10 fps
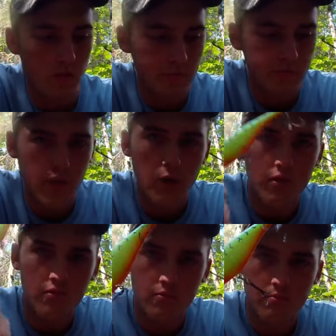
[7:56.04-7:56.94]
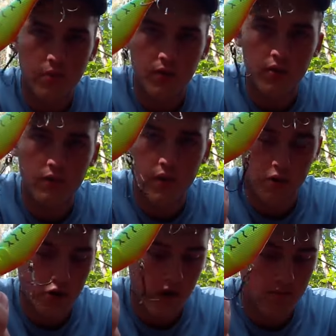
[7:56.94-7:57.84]
But anyways, Berkeley
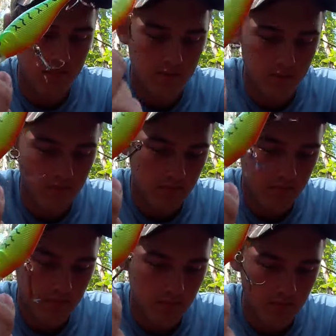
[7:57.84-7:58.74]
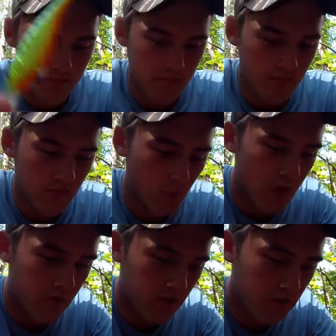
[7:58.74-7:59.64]
flicker shad.
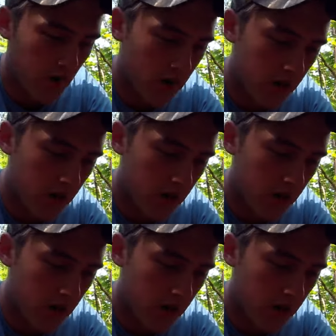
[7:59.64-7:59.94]
Would definitely